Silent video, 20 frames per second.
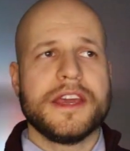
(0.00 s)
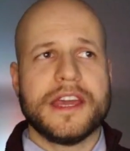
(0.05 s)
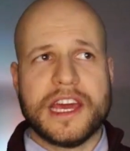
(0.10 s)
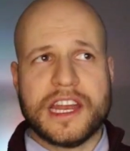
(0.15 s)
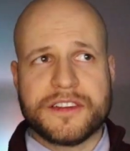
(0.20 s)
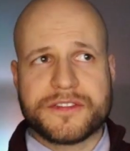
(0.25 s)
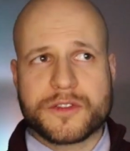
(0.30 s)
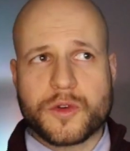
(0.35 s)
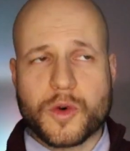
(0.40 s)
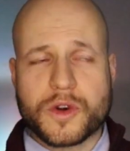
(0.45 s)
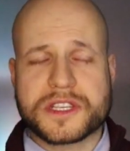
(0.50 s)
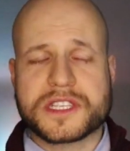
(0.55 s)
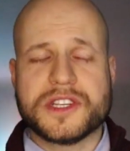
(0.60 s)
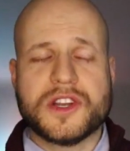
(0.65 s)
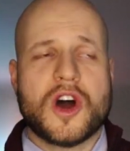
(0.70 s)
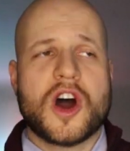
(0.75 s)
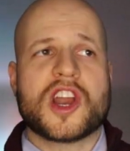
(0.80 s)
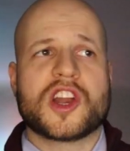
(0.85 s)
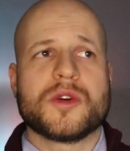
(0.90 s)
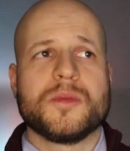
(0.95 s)
And of course,
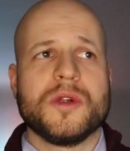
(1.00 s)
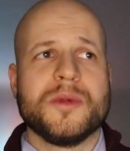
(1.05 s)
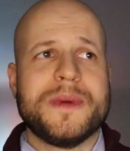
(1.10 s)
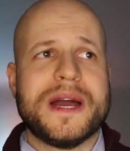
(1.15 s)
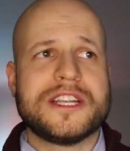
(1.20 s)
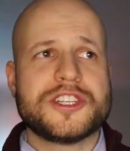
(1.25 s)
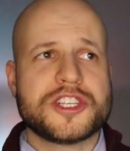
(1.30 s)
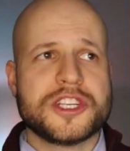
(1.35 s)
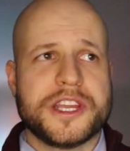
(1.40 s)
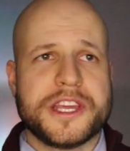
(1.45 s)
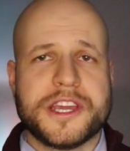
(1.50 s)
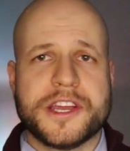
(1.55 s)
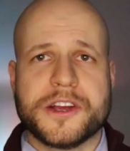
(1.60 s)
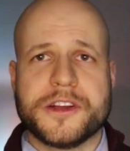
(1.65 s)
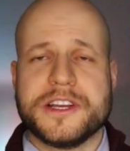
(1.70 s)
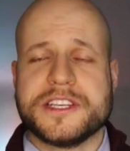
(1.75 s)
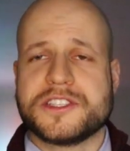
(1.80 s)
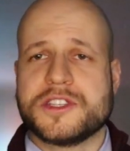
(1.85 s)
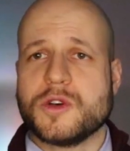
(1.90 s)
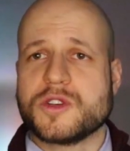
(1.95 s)
an honorable mention
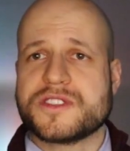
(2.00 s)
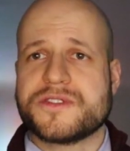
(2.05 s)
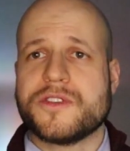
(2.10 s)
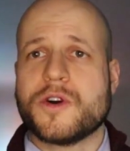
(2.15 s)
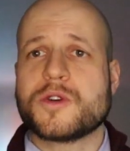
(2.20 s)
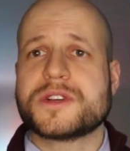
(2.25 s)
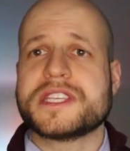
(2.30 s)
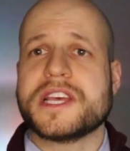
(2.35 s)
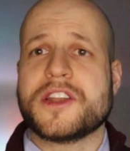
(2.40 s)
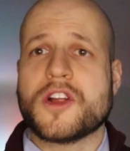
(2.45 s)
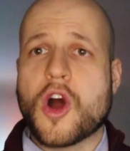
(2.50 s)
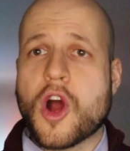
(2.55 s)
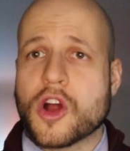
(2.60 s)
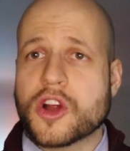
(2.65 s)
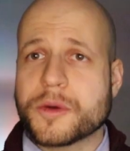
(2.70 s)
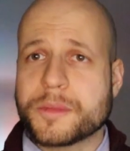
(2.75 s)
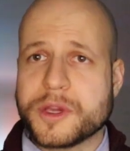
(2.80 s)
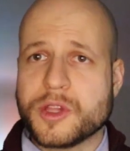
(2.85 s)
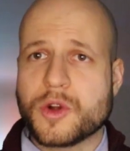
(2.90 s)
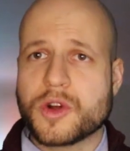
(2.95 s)
here is those folks that
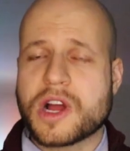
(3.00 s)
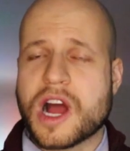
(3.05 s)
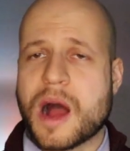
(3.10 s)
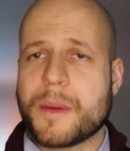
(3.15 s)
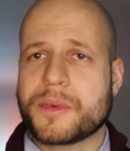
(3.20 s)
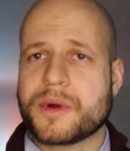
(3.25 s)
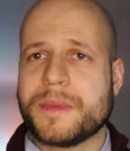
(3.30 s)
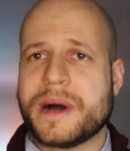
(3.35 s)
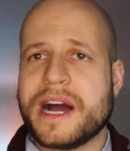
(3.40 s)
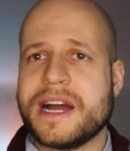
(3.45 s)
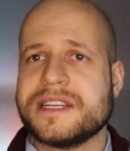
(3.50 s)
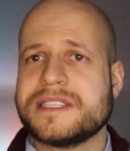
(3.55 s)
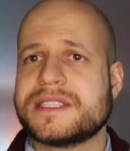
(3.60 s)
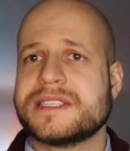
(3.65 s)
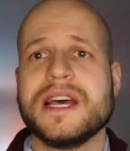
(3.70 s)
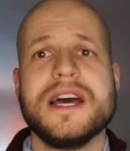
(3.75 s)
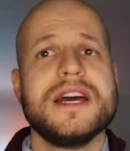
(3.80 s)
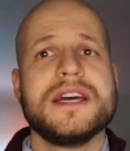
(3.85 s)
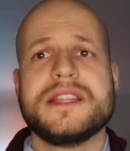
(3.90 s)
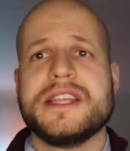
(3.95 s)
are immunocompromised.